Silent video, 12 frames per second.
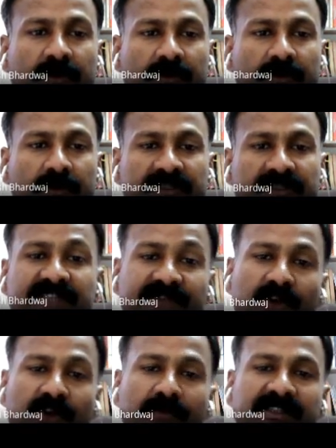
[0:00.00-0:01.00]
This
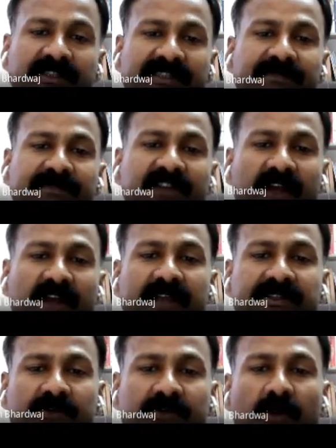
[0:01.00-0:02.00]
phenomena is
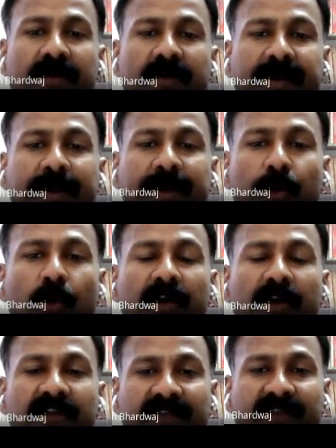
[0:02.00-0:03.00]
called
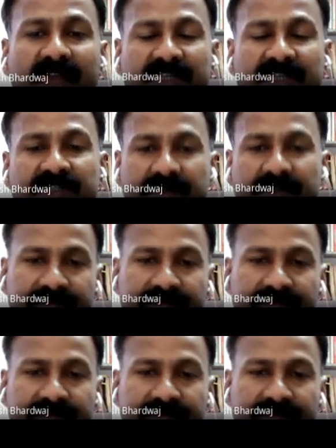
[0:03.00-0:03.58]
retroreflection.